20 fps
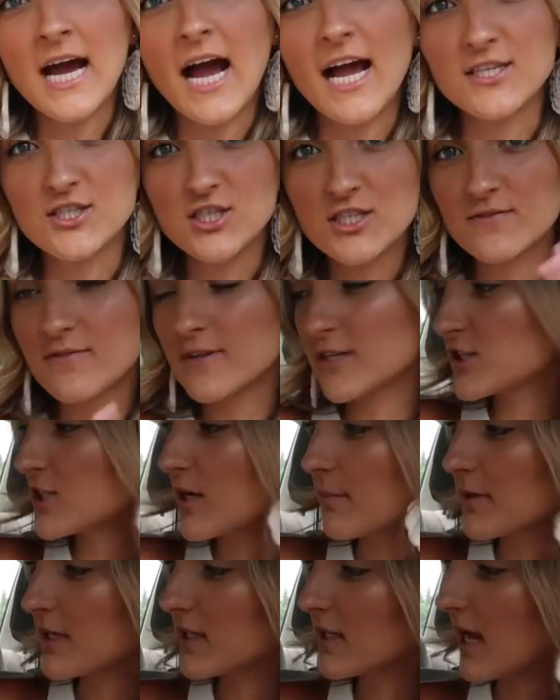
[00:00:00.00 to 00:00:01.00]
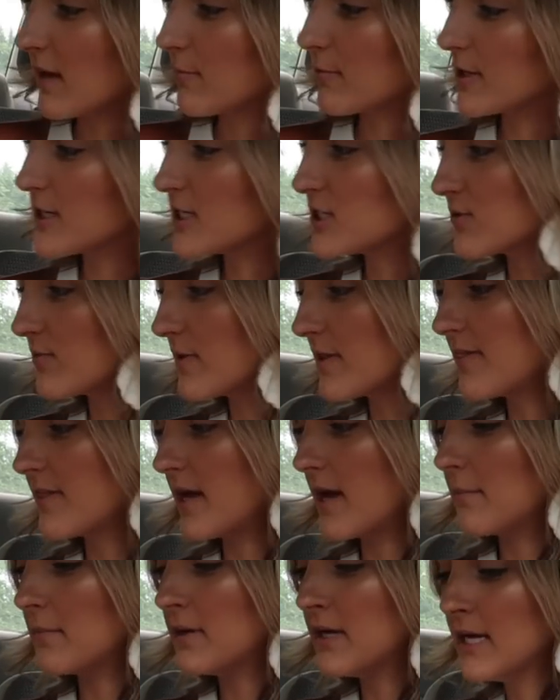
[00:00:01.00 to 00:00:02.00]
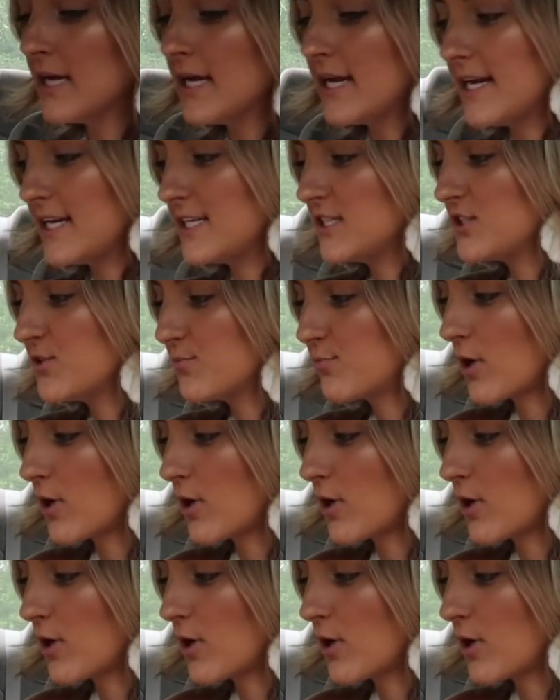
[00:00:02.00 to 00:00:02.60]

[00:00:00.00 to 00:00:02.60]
I just finished up a collaboration with them, and you